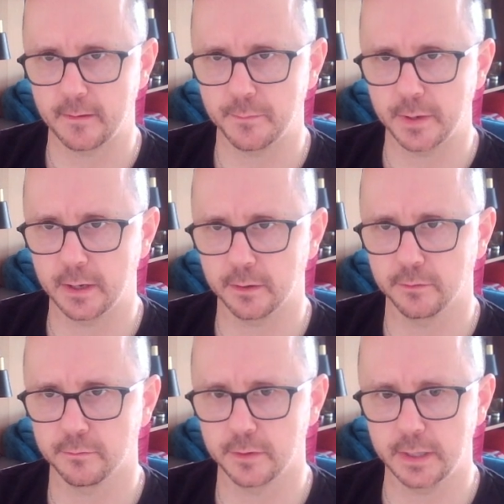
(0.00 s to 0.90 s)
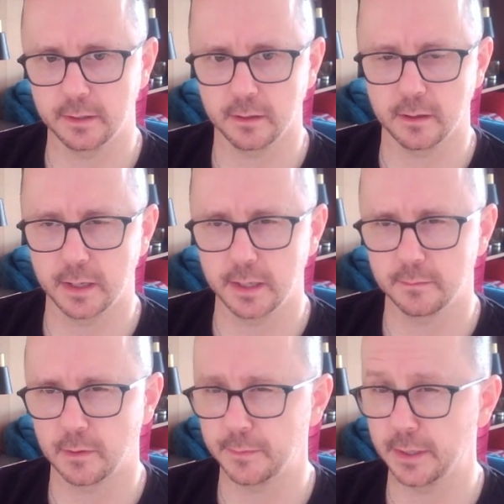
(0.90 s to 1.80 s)
about green light,
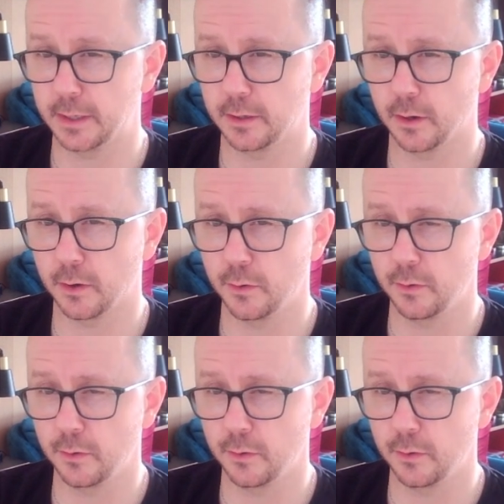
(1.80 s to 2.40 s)
might be go,